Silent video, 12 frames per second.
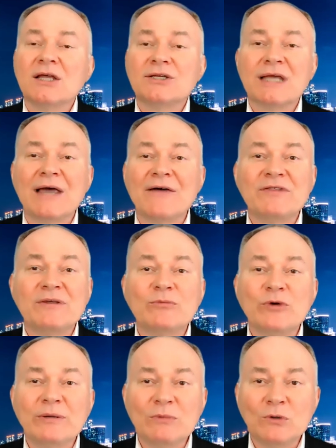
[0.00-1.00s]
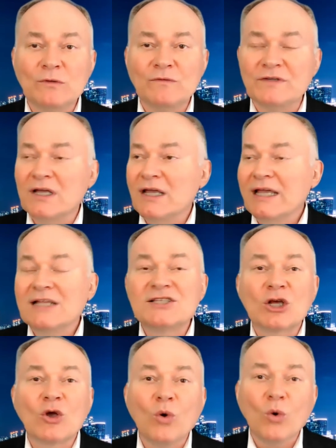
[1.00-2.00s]
to have them removed. It's
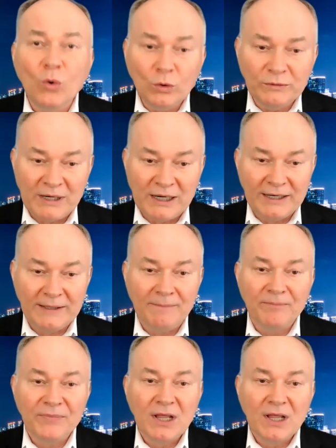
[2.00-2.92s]
a gold mine.